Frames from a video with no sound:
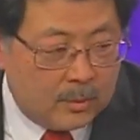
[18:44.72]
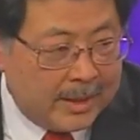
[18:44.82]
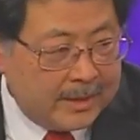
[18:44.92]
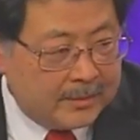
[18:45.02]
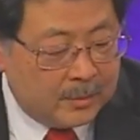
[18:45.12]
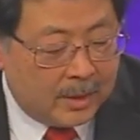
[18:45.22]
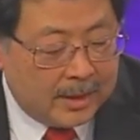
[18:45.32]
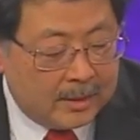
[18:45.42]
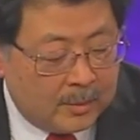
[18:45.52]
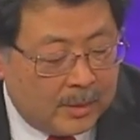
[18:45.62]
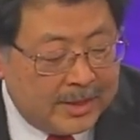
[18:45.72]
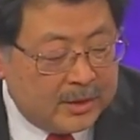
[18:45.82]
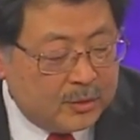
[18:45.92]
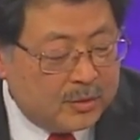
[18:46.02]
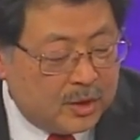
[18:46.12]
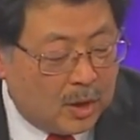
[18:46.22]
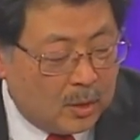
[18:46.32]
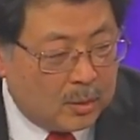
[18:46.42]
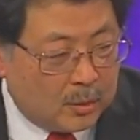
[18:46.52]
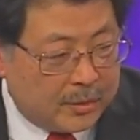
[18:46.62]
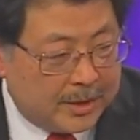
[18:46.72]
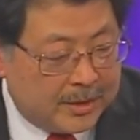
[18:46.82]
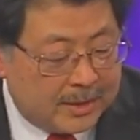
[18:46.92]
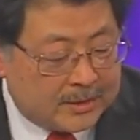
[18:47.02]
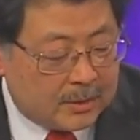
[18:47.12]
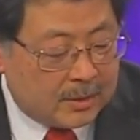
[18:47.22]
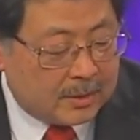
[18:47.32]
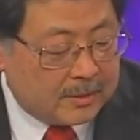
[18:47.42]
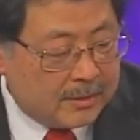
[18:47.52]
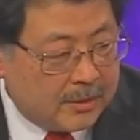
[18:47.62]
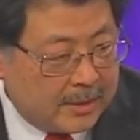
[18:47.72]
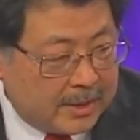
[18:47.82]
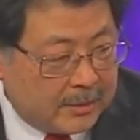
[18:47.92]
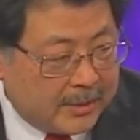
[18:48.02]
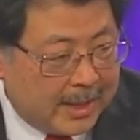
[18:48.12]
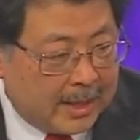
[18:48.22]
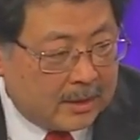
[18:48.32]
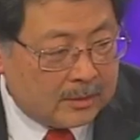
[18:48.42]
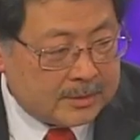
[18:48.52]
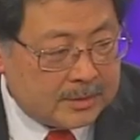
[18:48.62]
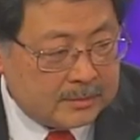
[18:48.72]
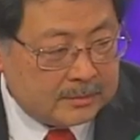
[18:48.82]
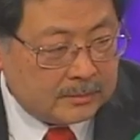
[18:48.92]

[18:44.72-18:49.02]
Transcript: why do you know that these are 30 degree angles?